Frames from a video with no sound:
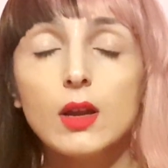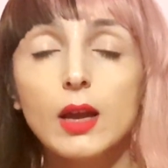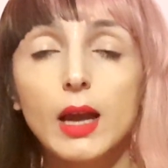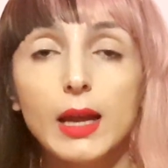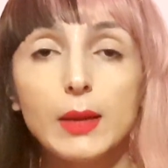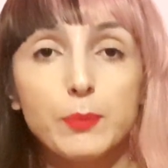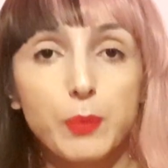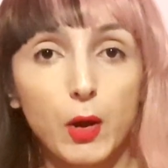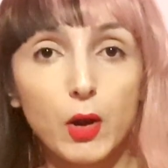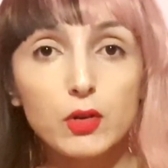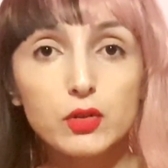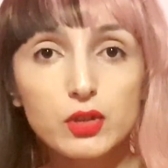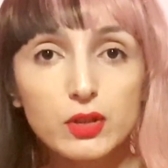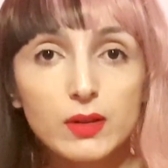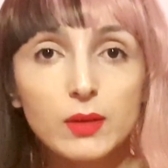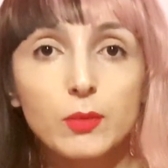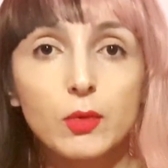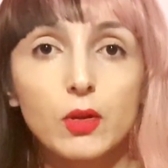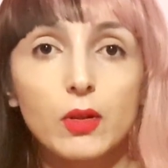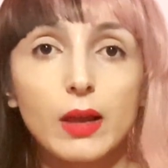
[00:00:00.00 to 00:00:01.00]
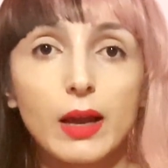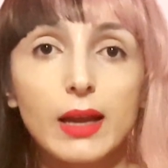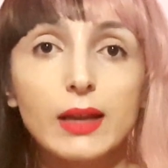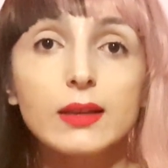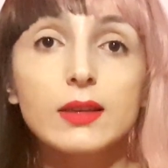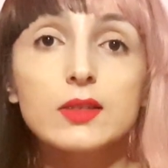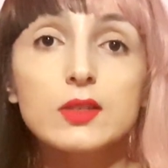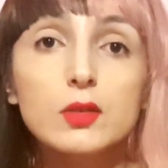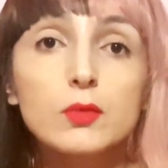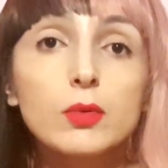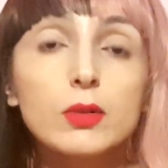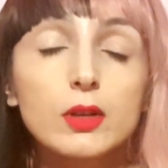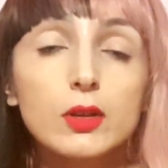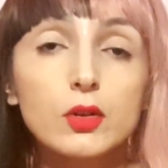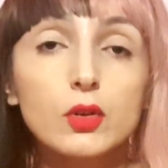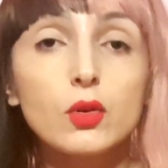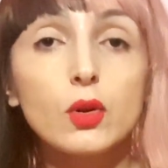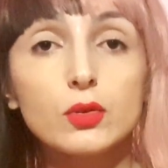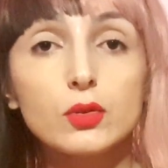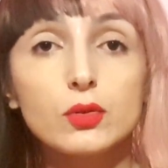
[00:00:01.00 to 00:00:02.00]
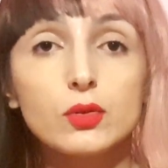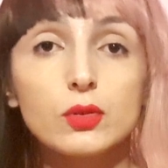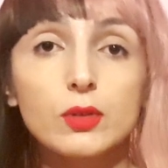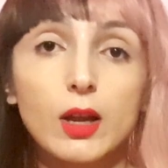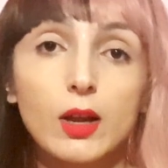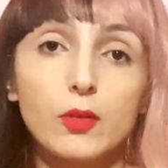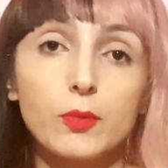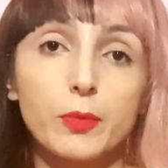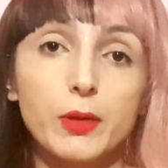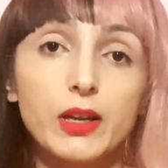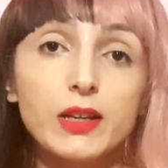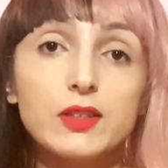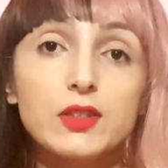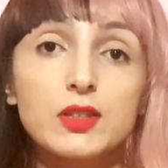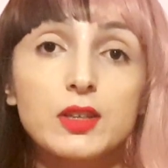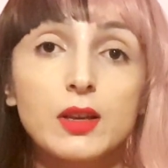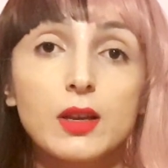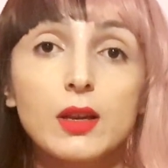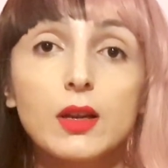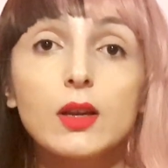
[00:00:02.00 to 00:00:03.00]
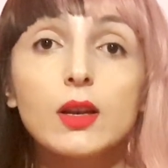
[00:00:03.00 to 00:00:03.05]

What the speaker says: and posted them online and said, what are you going to do now, bitch?